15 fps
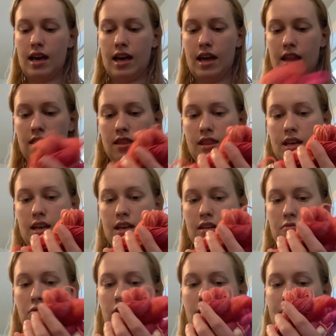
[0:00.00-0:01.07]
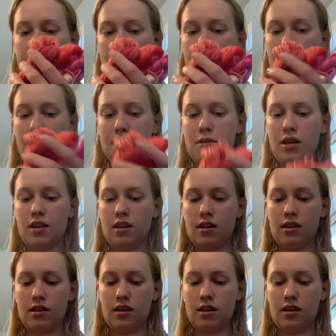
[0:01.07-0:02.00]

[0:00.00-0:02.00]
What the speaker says: And then we'll have the hot pink